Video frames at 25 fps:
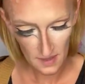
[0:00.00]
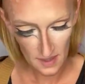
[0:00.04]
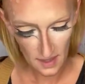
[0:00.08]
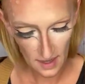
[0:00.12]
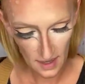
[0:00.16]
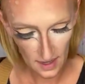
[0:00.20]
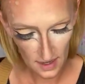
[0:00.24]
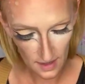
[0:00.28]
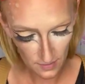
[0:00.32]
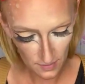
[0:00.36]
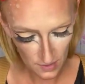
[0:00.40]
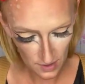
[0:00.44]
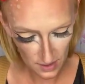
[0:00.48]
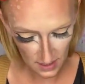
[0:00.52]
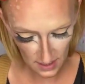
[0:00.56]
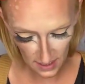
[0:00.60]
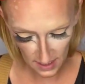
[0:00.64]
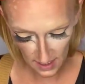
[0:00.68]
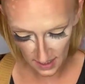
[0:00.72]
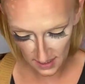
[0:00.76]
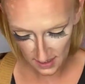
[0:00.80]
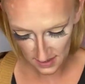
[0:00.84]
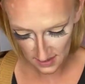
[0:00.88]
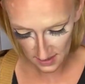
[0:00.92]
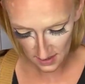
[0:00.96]
and I'm going to
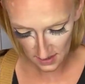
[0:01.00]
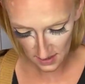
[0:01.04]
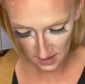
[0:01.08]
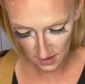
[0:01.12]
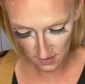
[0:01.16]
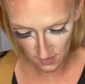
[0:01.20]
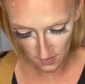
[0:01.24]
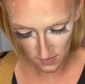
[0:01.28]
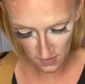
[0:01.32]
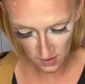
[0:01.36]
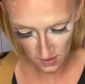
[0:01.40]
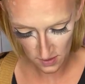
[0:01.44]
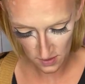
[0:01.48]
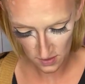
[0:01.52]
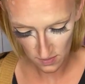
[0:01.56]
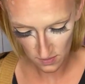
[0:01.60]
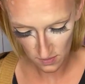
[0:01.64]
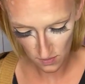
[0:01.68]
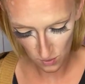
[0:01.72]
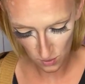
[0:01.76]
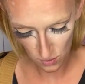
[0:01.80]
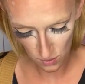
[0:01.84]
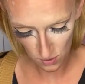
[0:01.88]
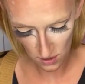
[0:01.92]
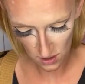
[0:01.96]
get some
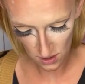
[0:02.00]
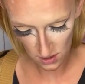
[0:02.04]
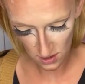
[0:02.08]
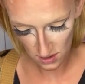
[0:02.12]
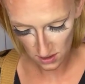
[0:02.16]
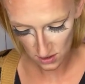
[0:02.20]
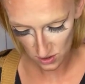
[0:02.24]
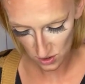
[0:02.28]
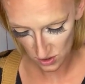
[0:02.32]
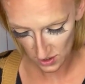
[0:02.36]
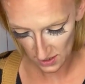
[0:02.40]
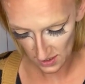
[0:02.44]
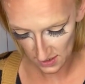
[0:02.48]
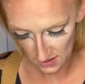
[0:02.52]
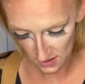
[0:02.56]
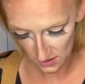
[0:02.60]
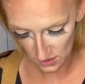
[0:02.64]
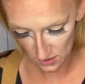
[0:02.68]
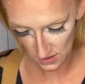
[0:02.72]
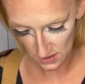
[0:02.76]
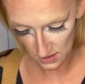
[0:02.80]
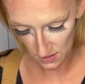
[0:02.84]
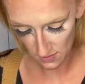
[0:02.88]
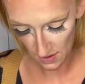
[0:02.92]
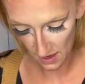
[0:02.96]
more
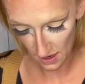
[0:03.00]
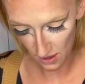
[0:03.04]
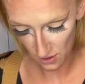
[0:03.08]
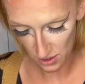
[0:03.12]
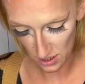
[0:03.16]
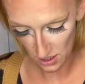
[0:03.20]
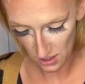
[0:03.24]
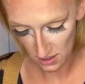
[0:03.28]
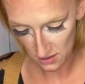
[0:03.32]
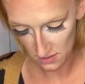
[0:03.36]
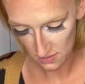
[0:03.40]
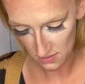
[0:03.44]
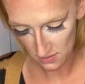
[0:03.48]
translucent powder.